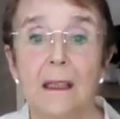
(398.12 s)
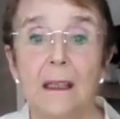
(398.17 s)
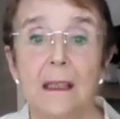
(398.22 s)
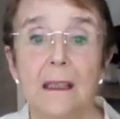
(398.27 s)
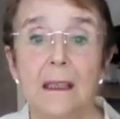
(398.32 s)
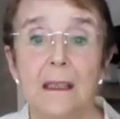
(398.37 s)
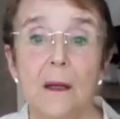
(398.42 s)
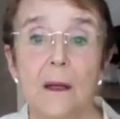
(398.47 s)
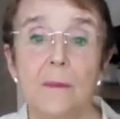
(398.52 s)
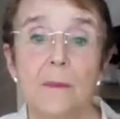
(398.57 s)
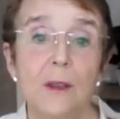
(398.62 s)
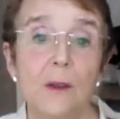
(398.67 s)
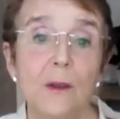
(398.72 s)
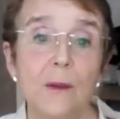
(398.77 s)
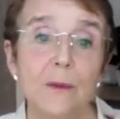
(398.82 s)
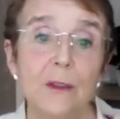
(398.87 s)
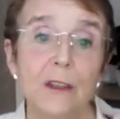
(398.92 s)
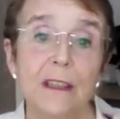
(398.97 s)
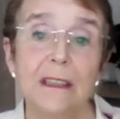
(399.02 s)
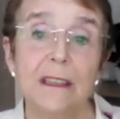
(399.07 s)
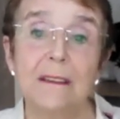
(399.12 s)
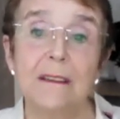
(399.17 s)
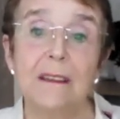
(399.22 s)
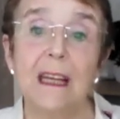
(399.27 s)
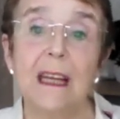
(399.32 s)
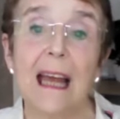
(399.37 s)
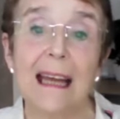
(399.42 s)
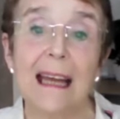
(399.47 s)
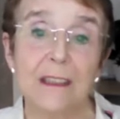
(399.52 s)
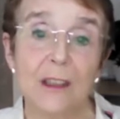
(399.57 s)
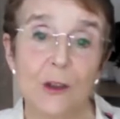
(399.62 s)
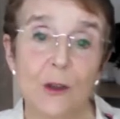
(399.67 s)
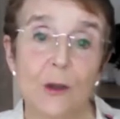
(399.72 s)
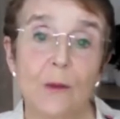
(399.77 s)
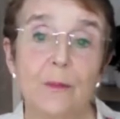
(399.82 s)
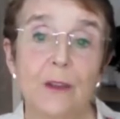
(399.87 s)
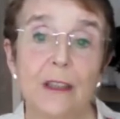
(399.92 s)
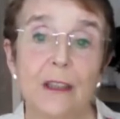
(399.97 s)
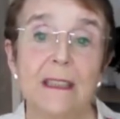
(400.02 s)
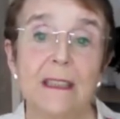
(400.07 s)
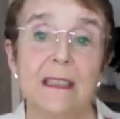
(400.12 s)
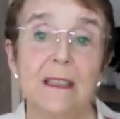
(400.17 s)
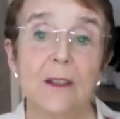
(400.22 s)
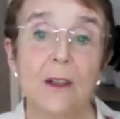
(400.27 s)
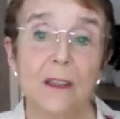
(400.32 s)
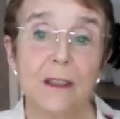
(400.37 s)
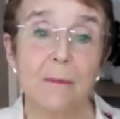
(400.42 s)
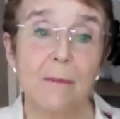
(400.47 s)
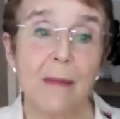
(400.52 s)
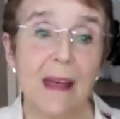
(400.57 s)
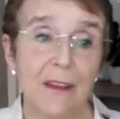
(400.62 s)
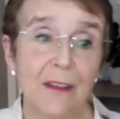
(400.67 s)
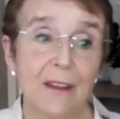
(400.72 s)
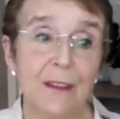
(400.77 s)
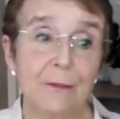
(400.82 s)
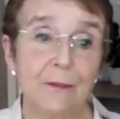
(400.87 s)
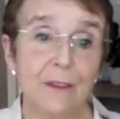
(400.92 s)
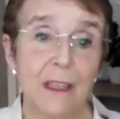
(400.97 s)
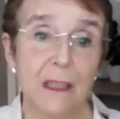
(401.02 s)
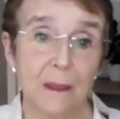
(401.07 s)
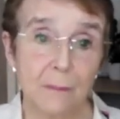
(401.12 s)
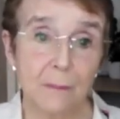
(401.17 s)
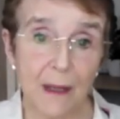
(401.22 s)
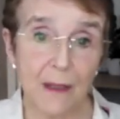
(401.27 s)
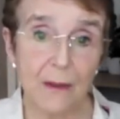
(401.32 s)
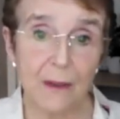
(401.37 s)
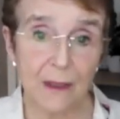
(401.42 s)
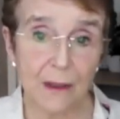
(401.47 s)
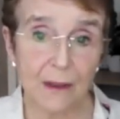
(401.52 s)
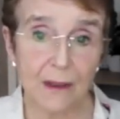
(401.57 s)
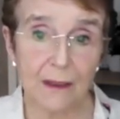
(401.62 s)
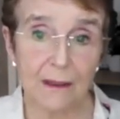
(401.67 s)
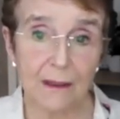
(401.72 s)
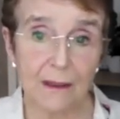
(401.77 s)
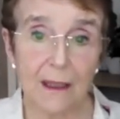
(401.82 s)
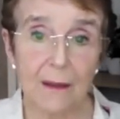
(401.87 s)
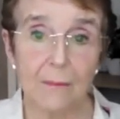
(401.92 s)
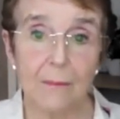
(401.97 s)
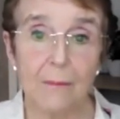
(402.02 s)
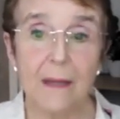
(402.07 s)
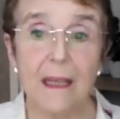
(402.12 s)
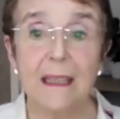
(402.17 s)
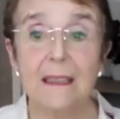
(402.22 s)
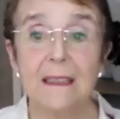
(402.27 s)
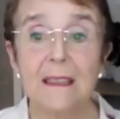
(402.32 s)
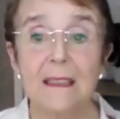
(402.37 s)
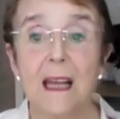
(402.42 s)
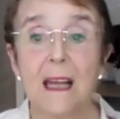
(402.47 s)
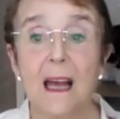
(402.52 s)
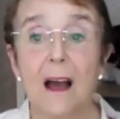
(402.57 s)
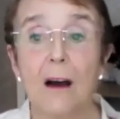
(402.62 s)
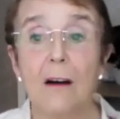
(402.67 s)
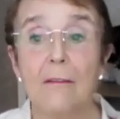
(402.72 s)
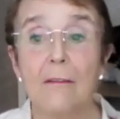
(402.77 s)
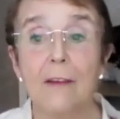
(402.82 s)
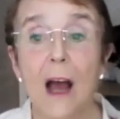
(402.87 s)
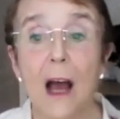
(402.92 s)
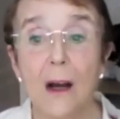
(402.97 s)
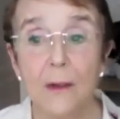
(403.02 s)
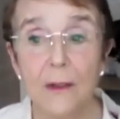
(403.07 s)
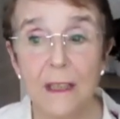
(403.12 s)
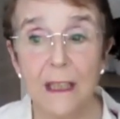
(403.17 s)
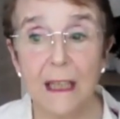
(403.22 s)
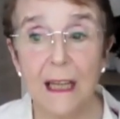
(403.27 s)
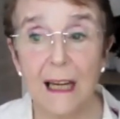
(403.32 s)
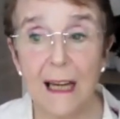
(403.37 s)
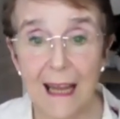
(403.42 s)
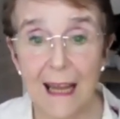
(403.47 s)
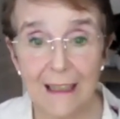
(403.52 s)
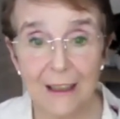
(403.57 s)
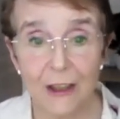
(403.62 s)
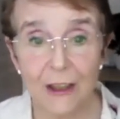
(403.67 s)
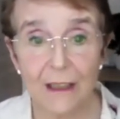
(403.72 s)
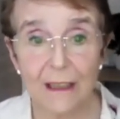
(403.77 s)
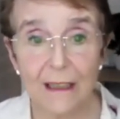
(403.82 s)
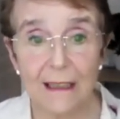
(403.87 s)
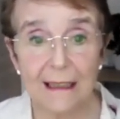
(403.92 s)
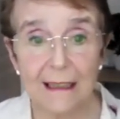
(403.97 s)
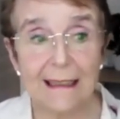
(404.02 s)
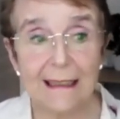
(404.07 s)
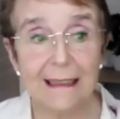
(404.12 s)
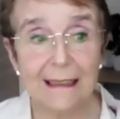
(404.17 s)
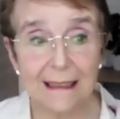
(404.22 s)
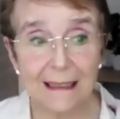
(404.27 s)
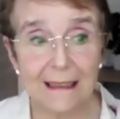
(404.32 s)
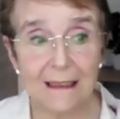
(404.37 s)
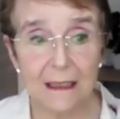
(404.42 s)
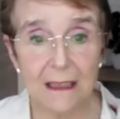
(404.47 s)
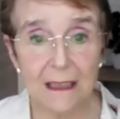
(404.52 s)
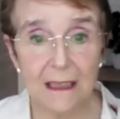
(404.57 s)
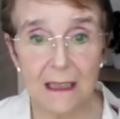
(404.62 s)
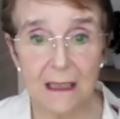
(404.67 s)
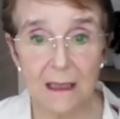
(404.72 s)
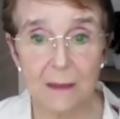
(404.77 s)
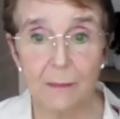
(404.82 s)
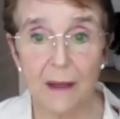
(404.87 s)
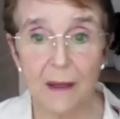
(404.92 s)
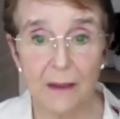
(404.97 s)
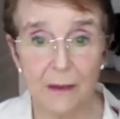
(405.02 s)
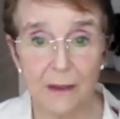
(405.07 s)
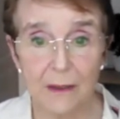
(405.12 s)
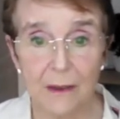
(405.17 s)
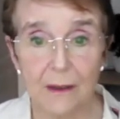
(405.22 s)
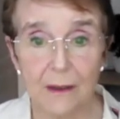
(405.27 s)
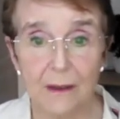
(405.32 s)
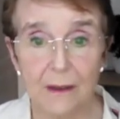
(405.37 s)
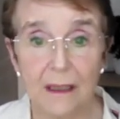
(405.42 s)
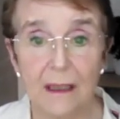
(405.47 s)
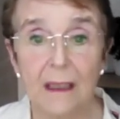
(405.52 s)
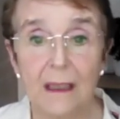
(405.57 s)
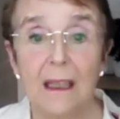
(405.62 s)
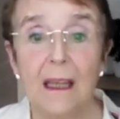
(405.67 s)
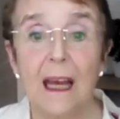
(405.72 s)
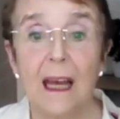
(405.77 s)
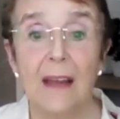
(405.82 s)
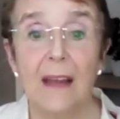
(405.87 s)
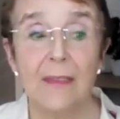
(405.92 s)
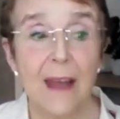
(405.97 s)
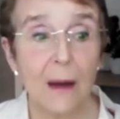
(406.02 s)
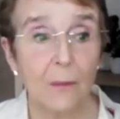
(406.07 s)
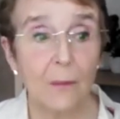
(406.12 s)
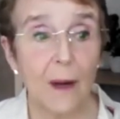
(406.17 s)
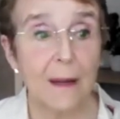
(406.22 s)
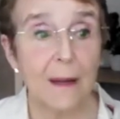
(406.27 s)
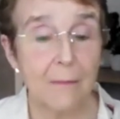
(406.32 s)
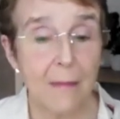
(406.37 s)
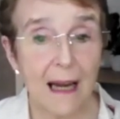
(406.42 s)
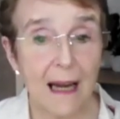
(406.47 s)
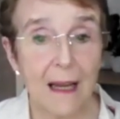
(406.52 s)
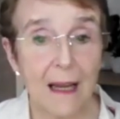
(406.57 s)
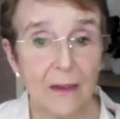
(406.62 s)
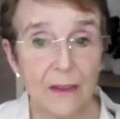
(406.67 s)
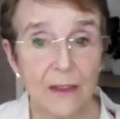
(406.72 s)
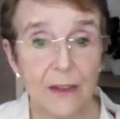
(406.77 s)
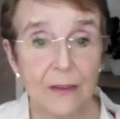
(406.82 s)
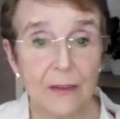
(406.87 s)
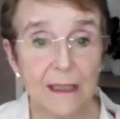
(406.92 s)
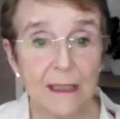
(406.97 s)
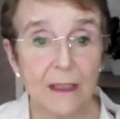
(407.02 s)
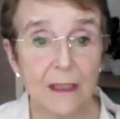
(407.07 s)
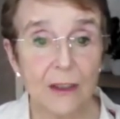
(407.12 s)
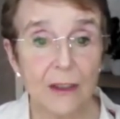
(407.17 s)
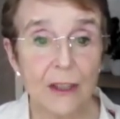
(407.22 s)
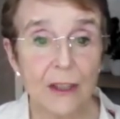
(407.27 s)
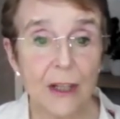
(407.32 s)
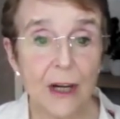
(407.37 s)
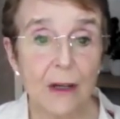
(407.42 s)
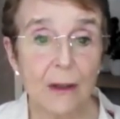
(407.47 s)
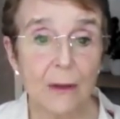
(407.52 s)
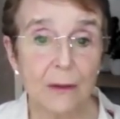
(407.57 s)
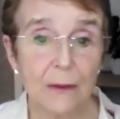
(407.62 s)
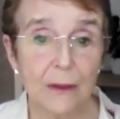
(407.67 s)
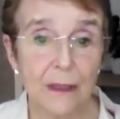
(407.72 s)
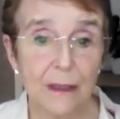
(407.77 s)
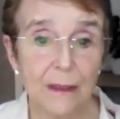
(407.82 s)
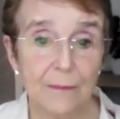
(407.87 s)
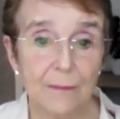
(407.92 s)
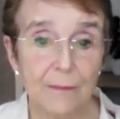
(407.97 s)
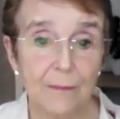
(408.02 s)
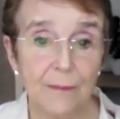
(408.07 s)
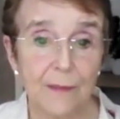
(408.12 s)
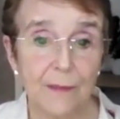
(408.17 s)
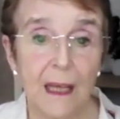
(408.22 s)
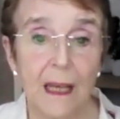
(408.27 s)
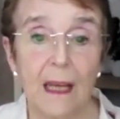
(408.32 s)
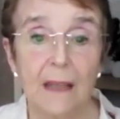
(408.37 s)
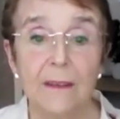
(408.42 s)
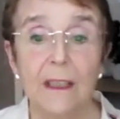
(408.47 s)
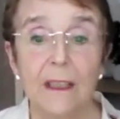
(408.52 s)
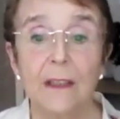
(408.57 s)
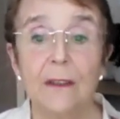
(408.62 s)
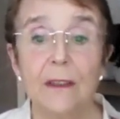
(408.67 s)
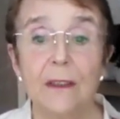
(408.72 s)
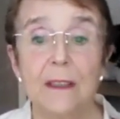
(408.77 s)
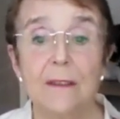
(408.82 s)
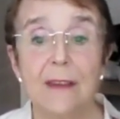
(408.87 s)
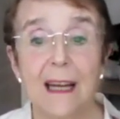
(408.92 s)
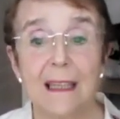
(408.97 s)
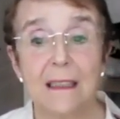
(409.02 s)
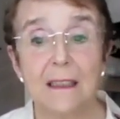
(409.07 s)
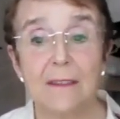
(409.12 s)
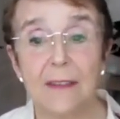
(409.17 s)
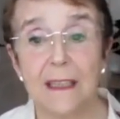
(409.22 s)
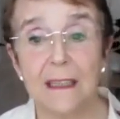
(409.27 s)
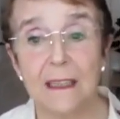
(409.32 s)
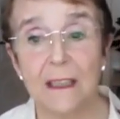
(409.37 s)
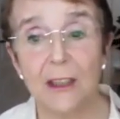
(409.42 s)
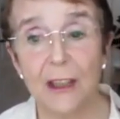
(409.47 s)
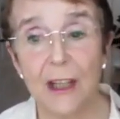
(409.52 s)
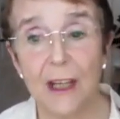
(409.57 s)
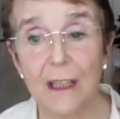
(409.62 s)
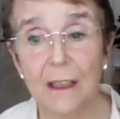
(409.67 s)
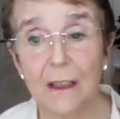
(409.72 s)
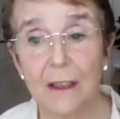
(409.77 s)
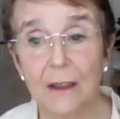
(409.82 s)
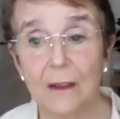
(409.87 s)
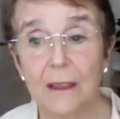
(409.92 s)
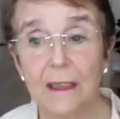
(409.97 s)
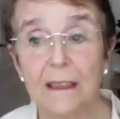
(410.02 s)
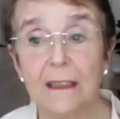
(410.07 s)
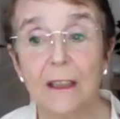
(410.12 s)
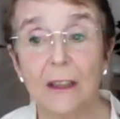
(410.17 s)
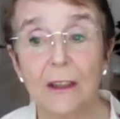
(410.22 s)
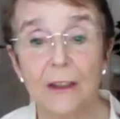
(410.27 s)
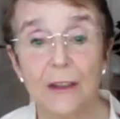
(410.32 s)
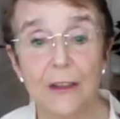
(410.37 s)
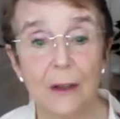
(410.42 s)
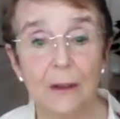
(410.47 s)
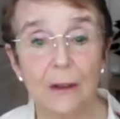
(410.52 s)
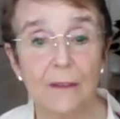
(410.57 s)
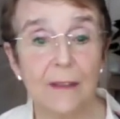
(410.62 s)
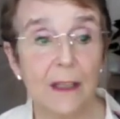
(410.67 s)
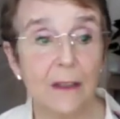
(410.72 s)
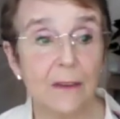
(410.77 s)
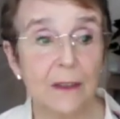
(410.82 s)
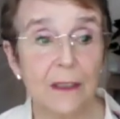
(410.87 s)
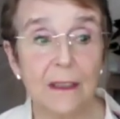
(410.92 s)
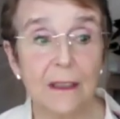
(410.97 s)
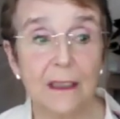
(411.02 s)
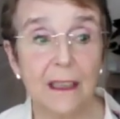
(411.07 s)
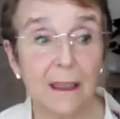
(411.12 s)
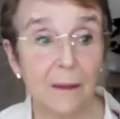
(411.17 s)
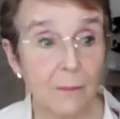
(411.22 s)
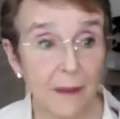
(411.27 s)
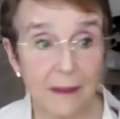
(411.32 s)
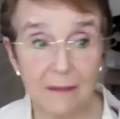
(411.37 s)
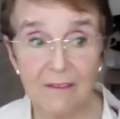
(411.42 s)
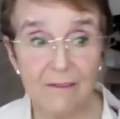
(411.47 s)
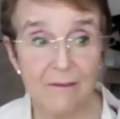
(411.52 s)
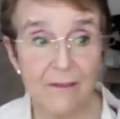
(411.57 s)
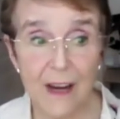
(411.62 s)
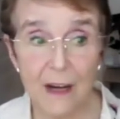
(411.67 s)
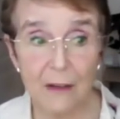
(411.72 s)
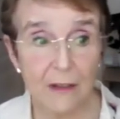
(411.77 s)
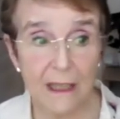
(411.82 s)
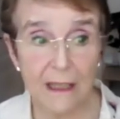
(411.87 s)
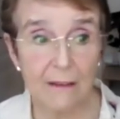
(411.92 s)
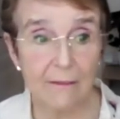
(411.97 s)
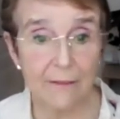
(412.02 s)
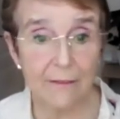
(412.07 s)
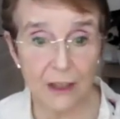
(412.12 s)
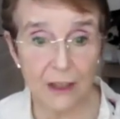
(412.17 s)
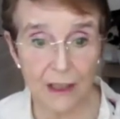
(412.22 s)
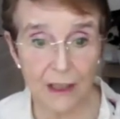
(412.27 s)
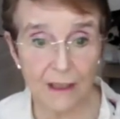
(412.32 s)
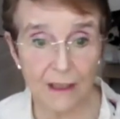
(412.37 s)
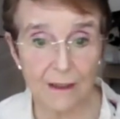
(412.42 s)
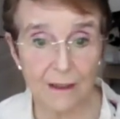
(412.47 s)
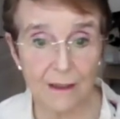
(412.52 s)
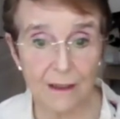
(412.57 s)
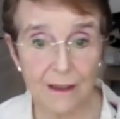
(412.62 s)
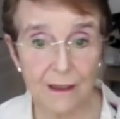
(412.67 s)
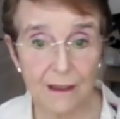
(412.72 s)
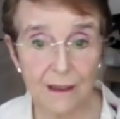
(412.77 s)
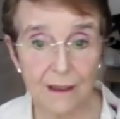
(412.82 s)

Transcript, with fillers: So absorption, adsorption is not a method of disposal. It means of odor collection leading to disposal. And that way malodor is controlled. And the use of activated charcoal in control of odor can be very efficient